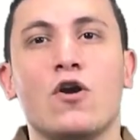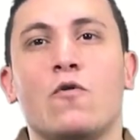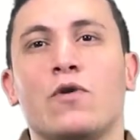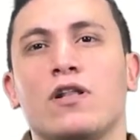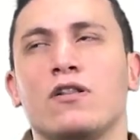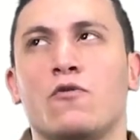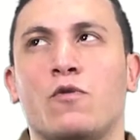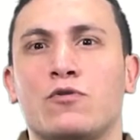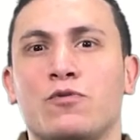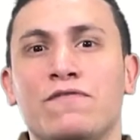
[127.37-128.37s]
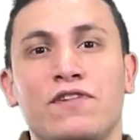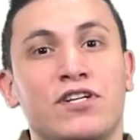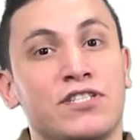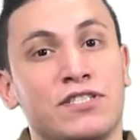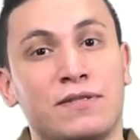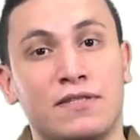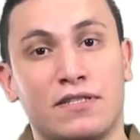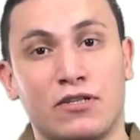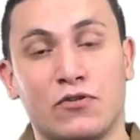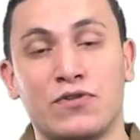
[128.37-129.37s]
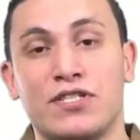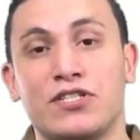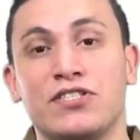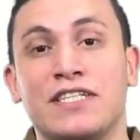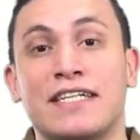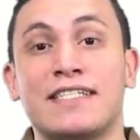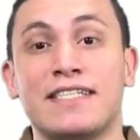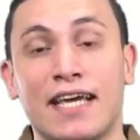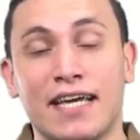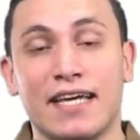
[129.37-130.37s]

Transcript: Well, what we've learned concerning sih